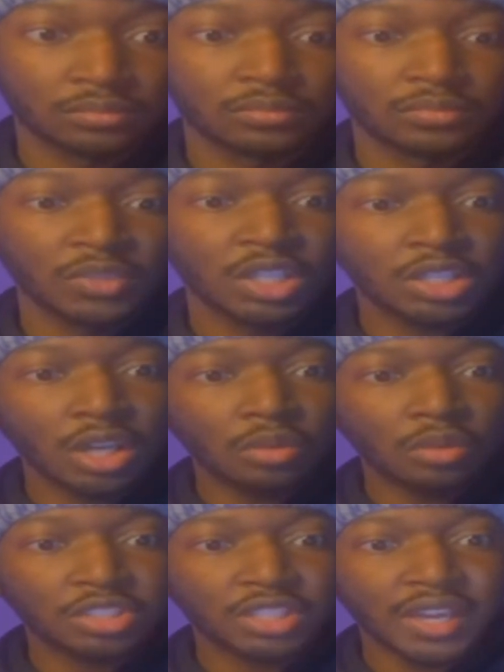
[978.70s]
Yo,
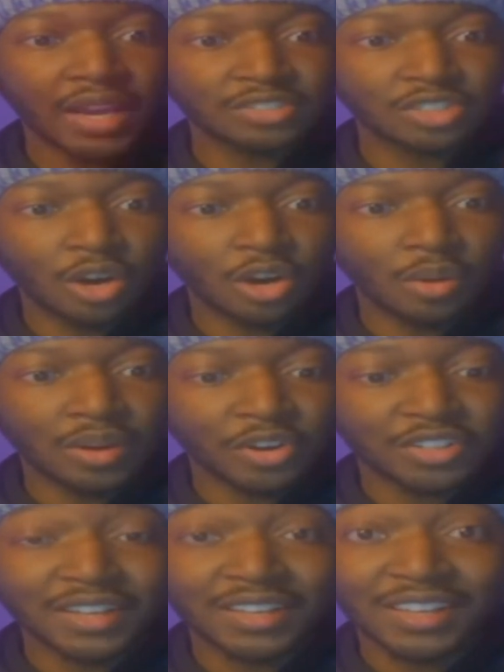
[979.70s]
she is going for the
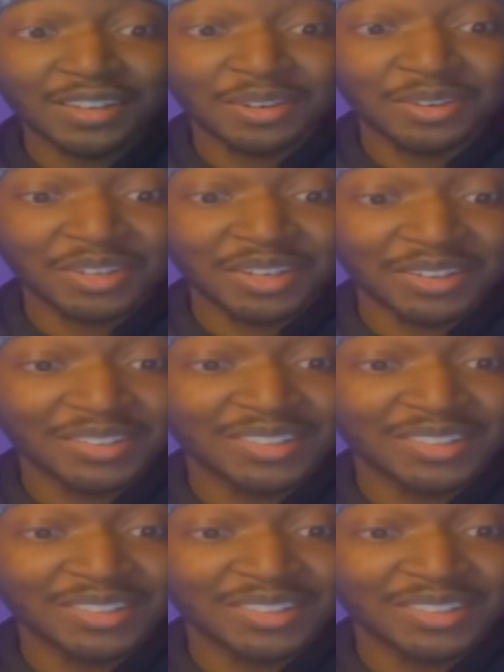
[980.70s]
kill, yo.